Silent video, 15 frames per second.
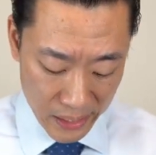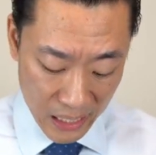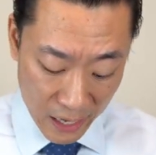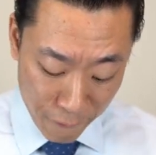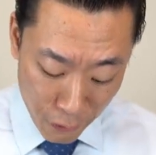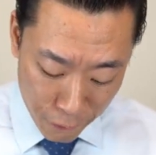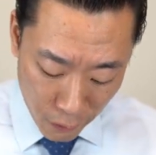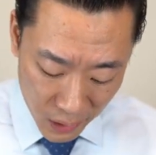
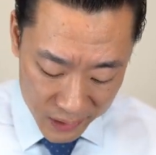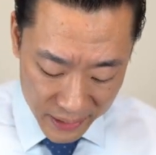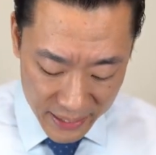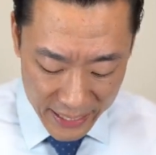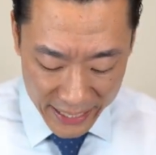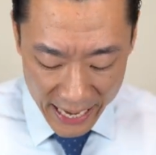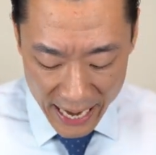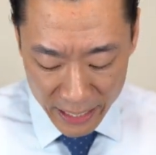If you fall into
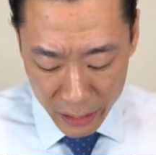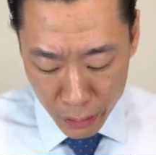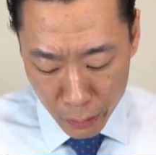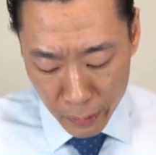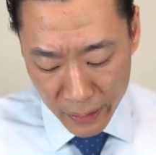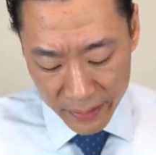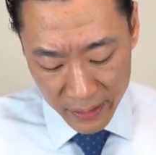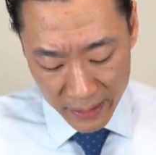that
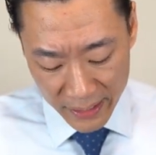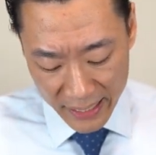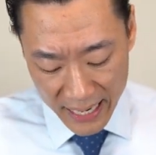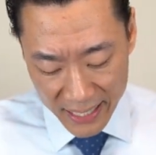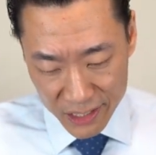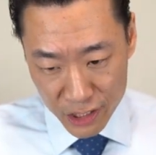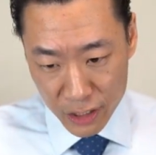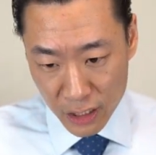category, then
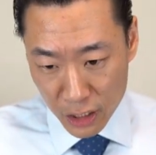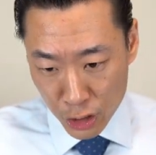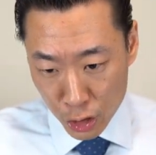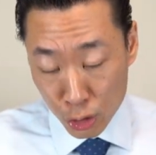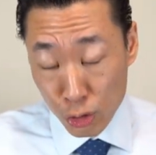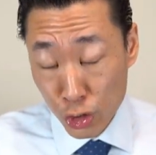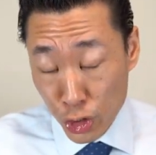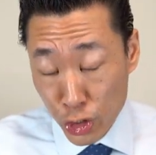yes,
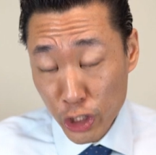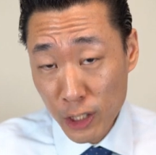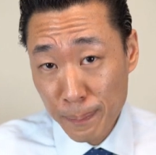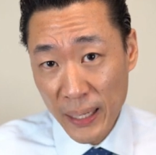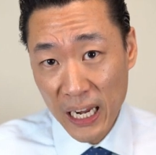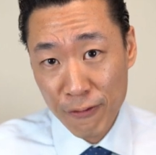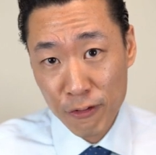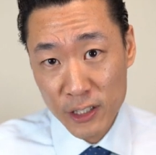you should
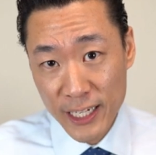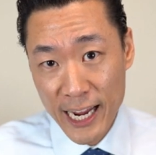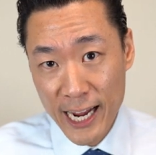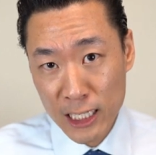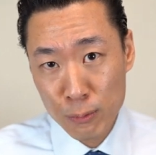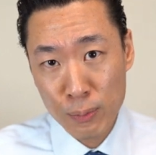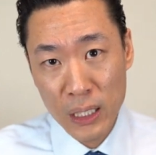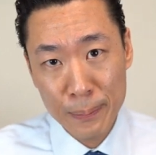pay for
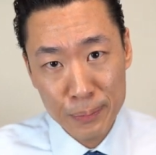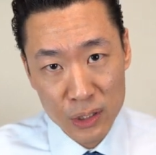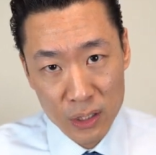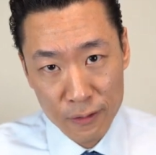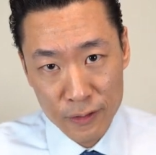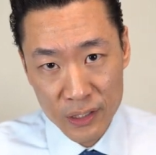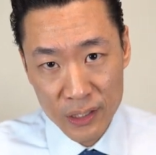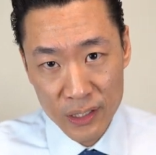tax prep
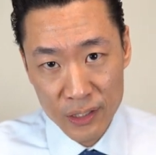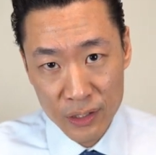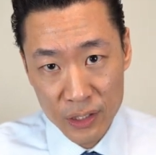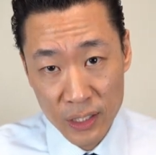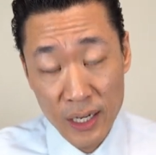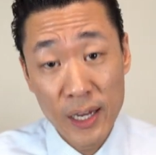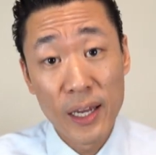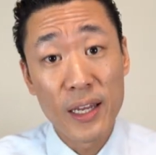
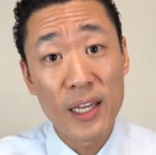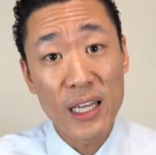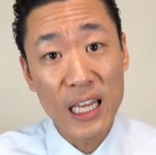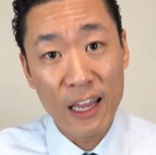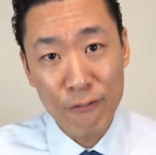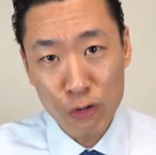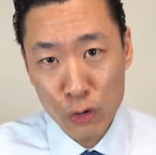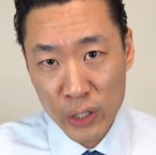services
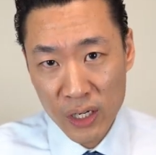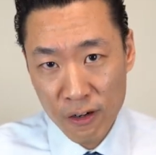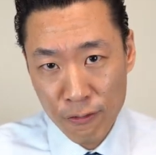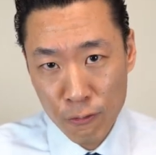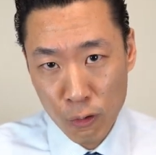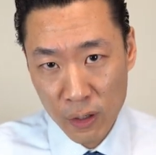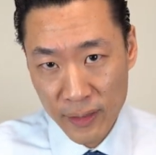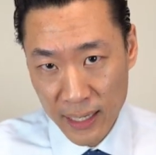if you can
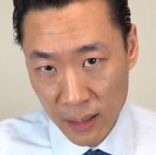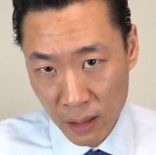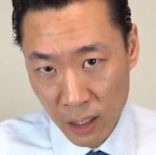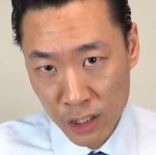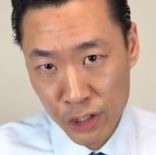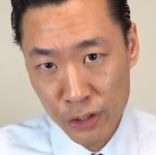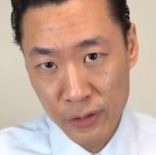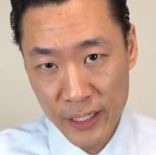afford that
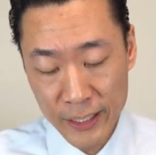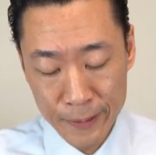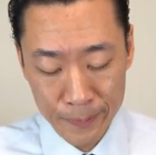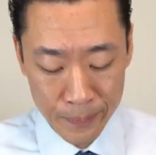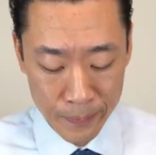luxury.